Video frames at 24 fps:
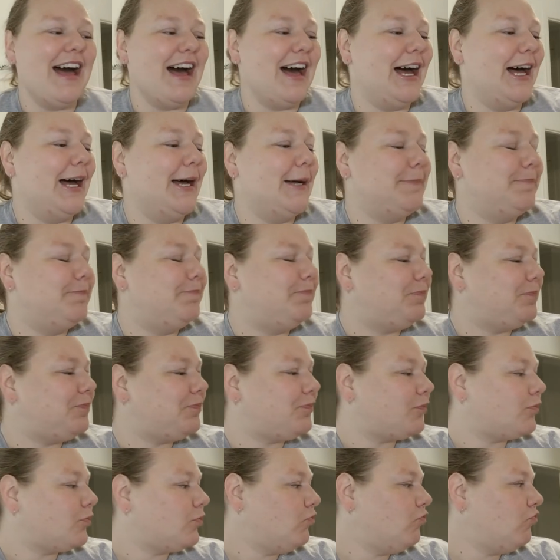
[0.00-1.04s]
um,
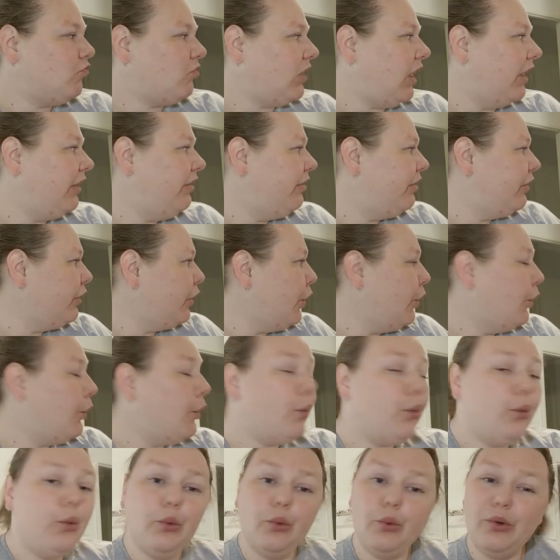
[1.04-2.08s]

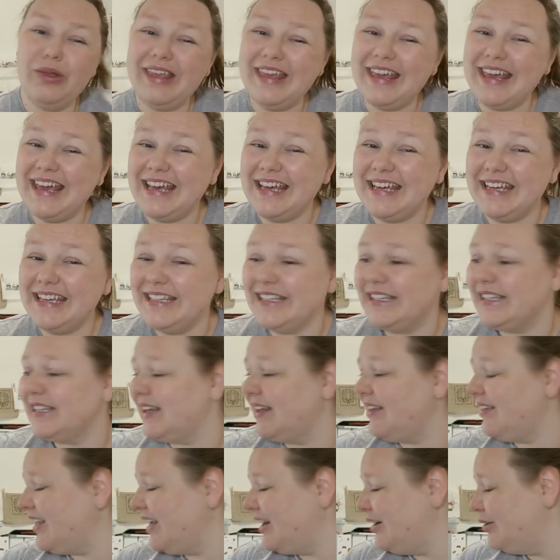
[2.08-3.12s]
so yeah,
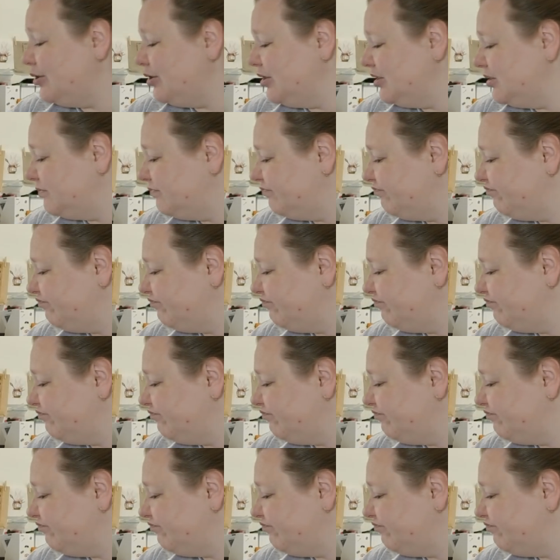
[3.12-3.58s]
is that all?